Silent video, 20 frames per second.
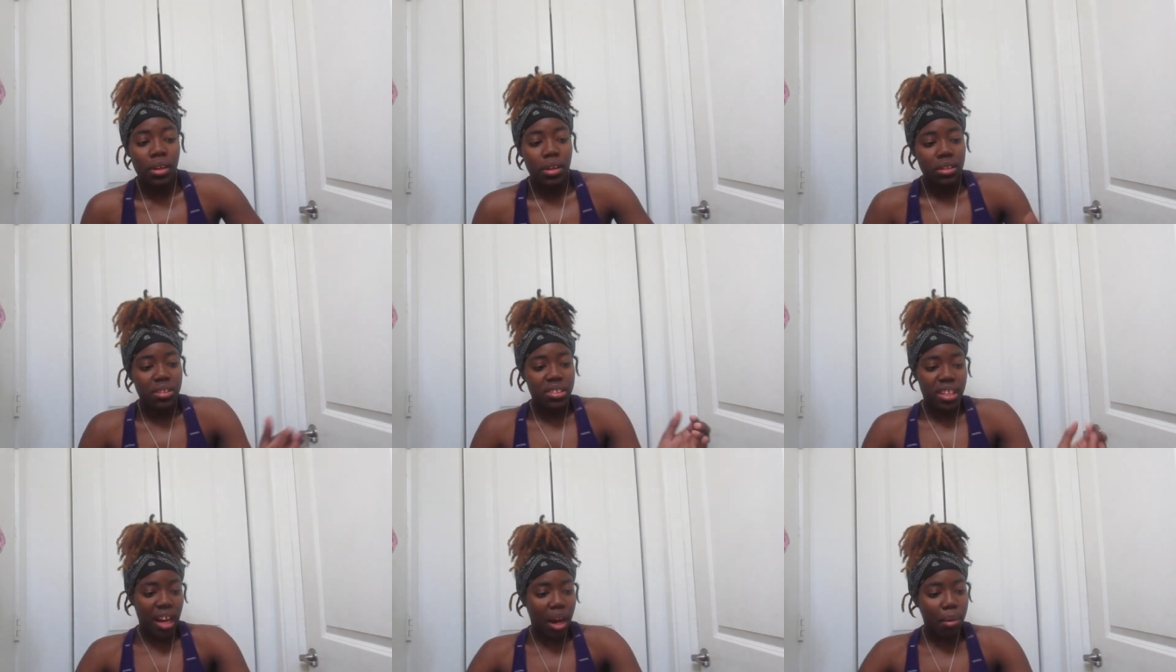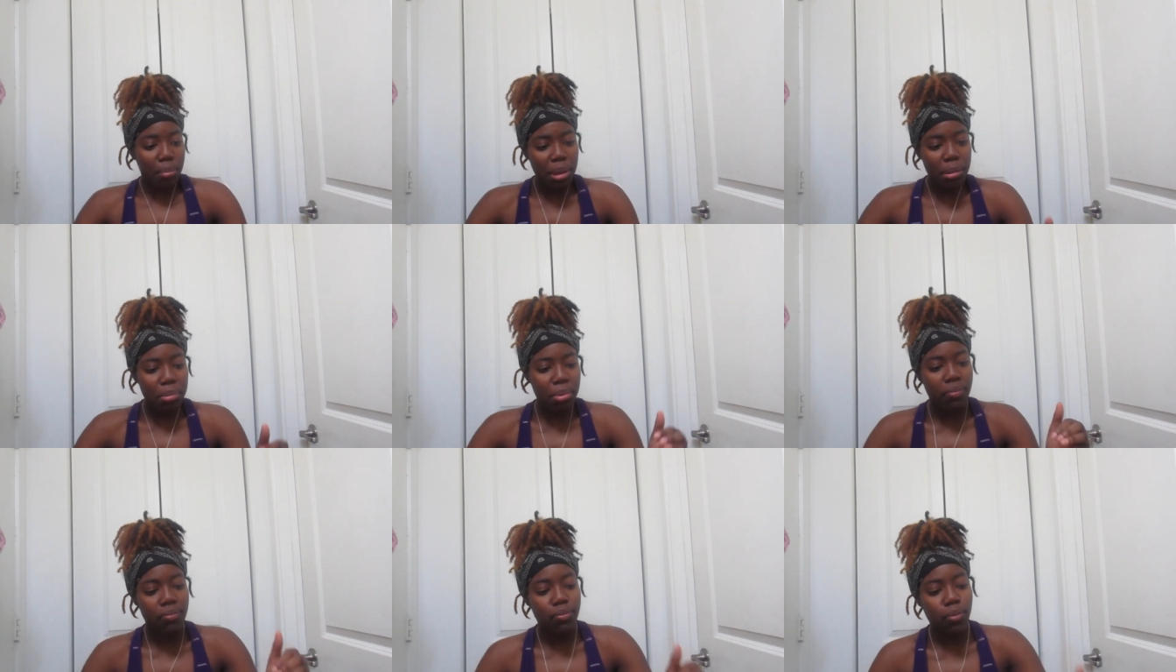Tell me
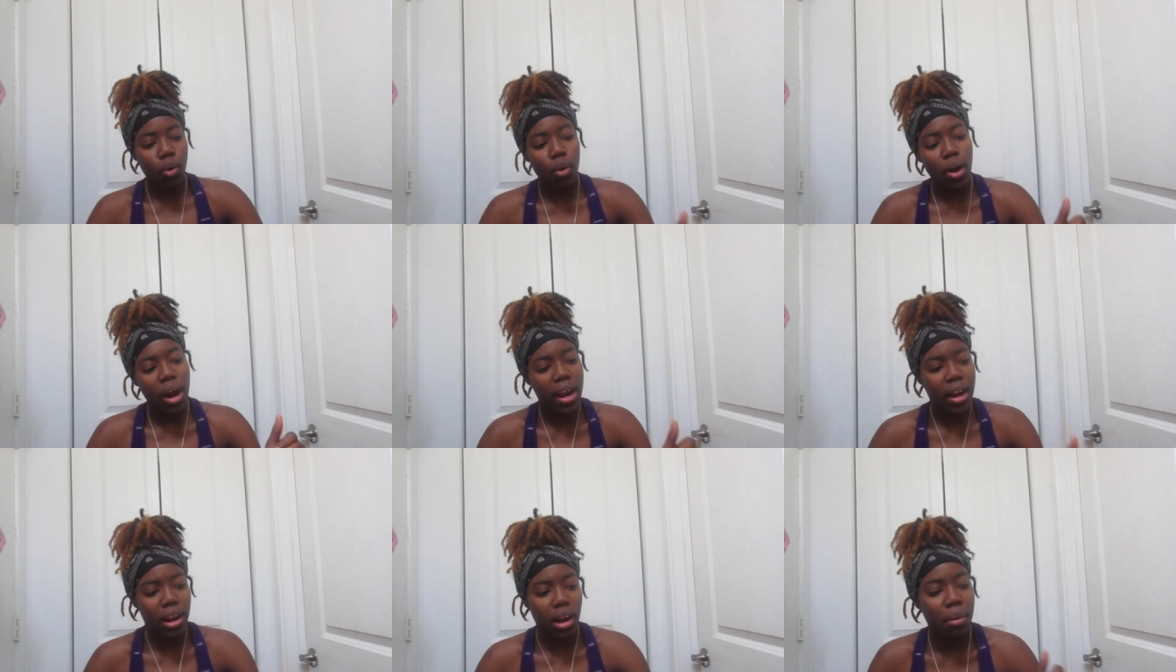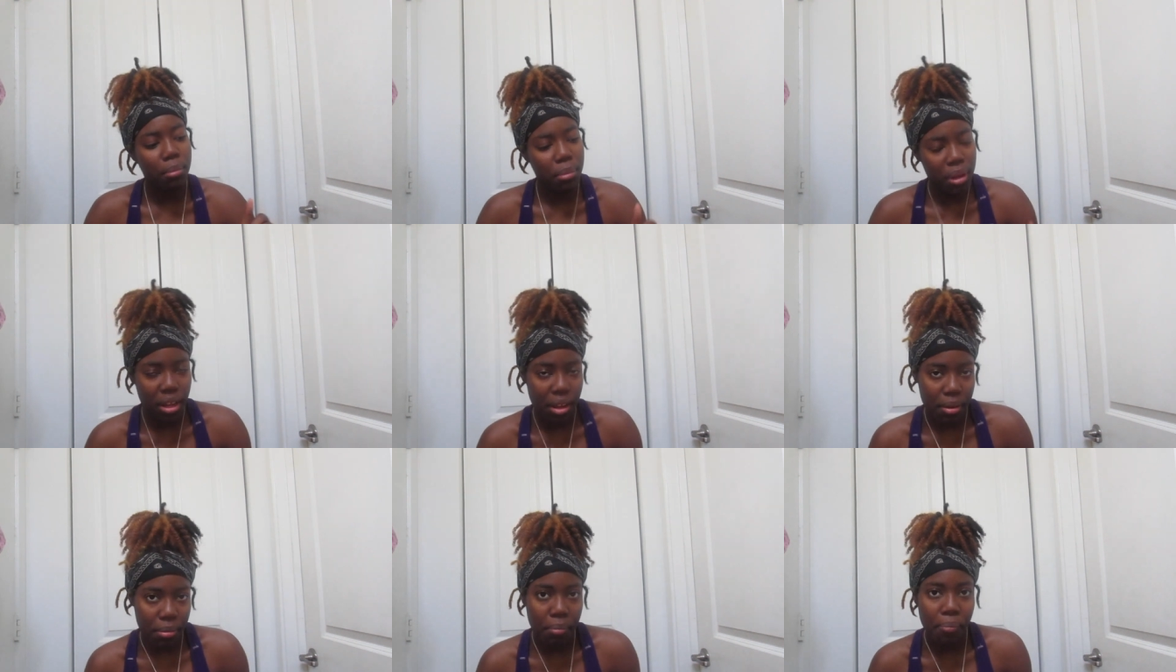before I come
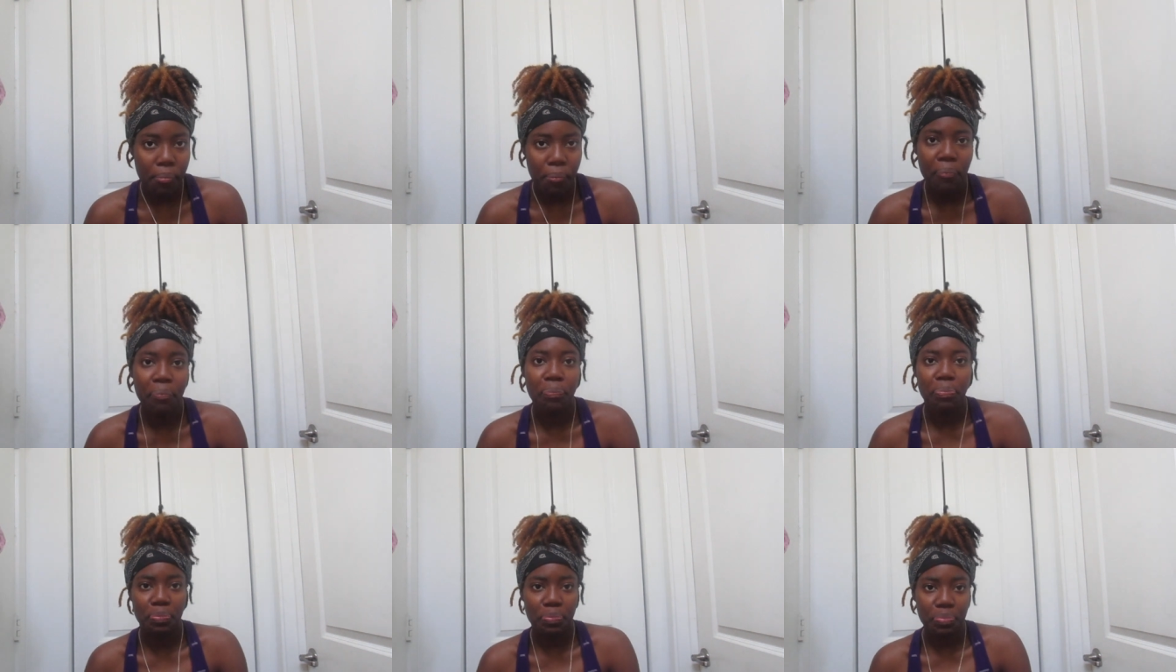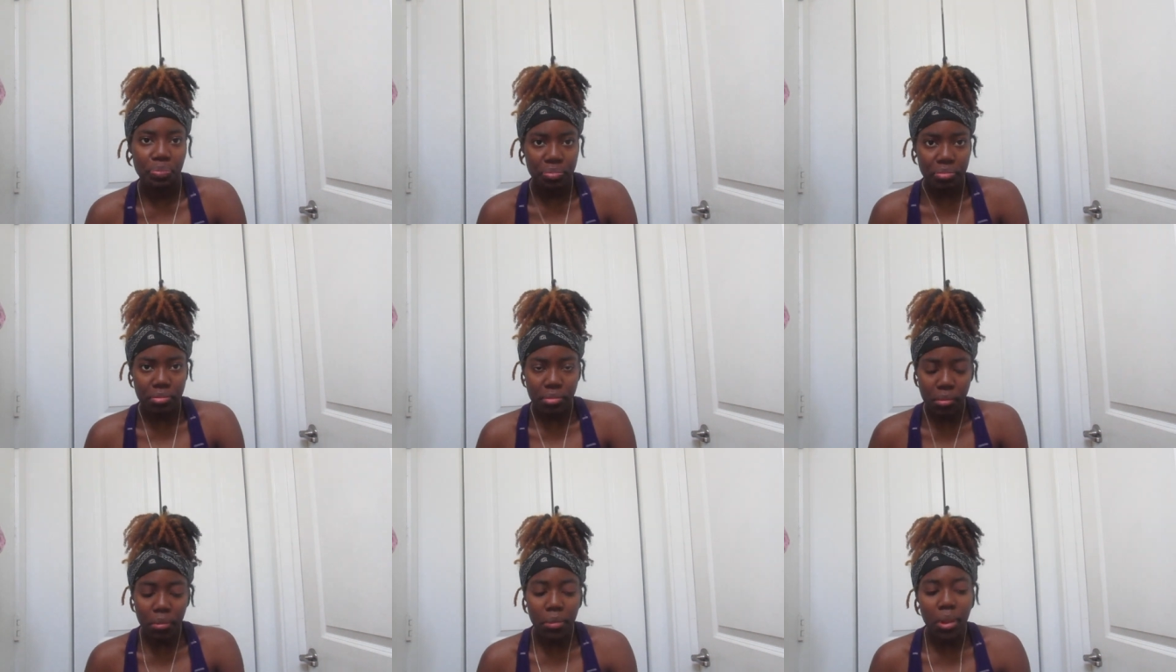in
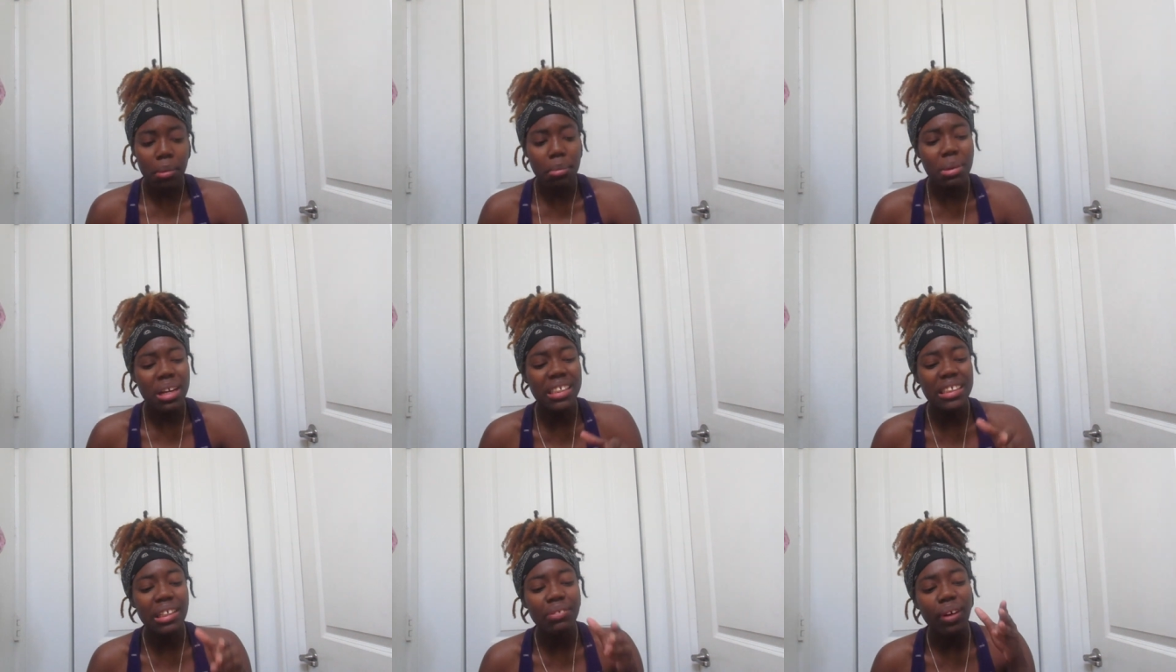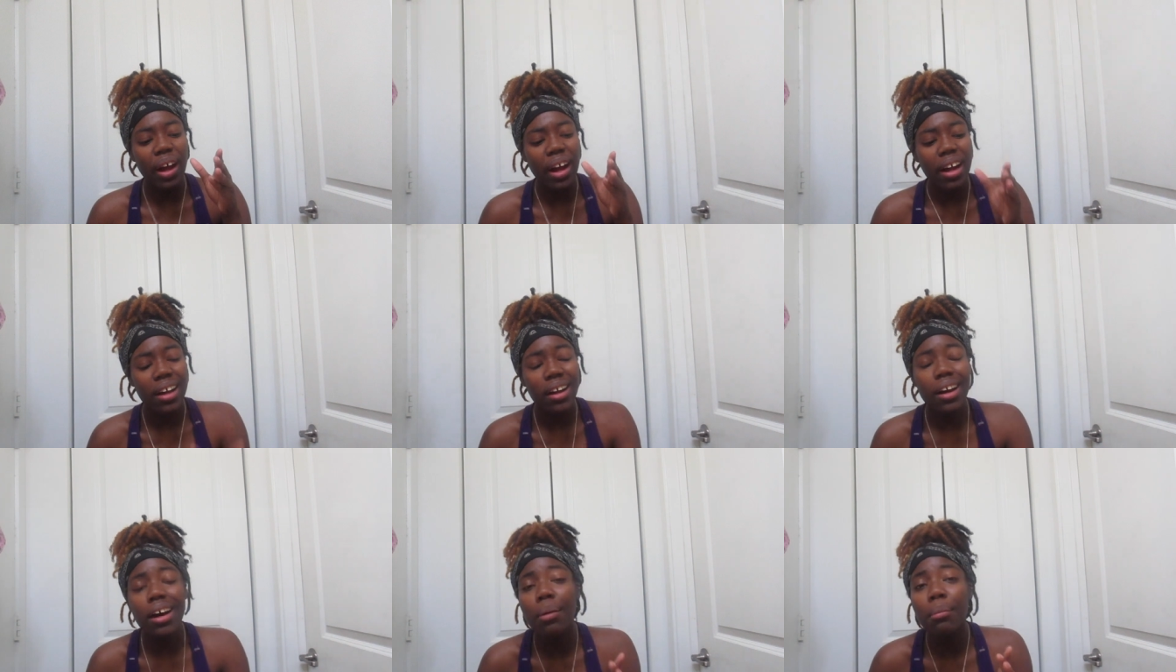because if I
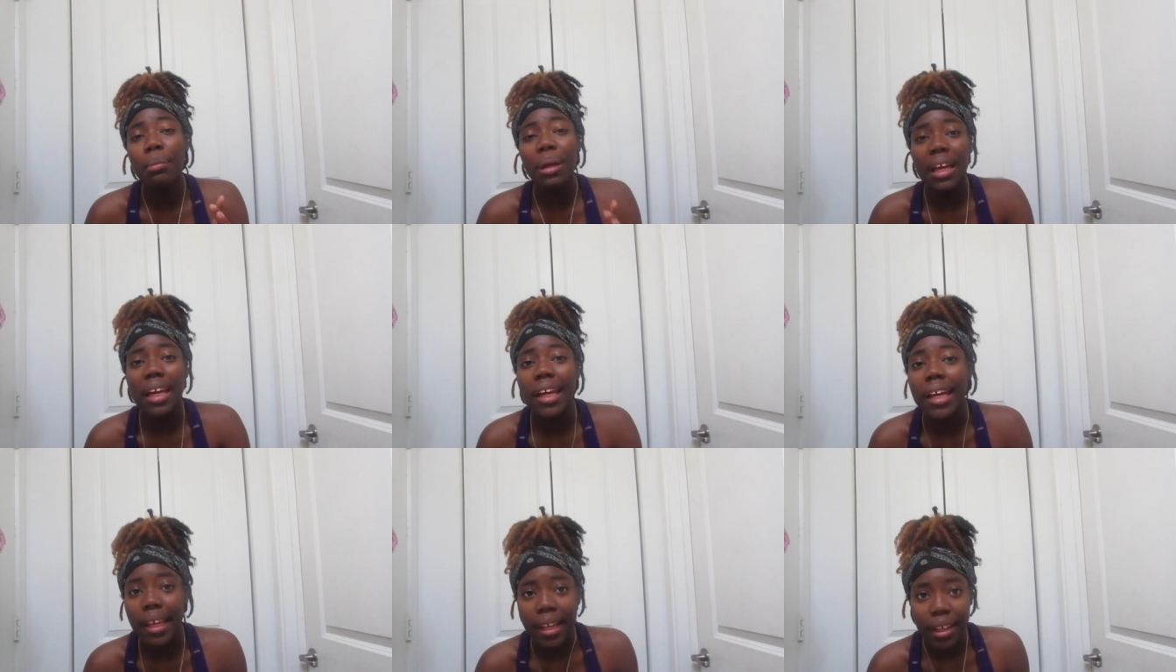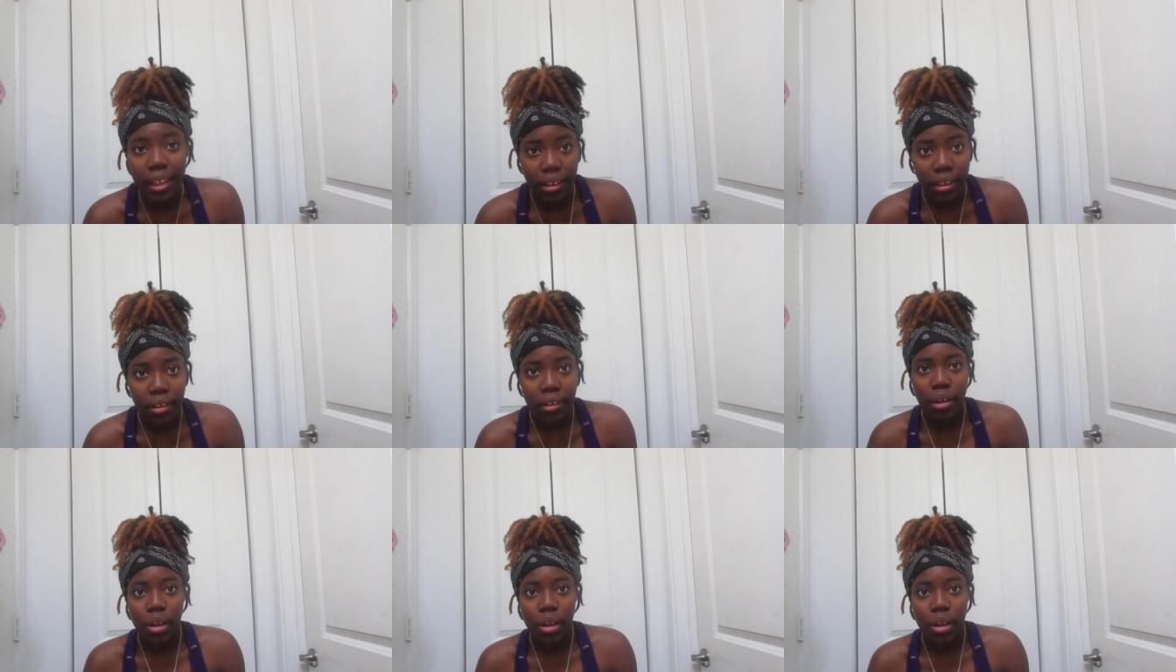come in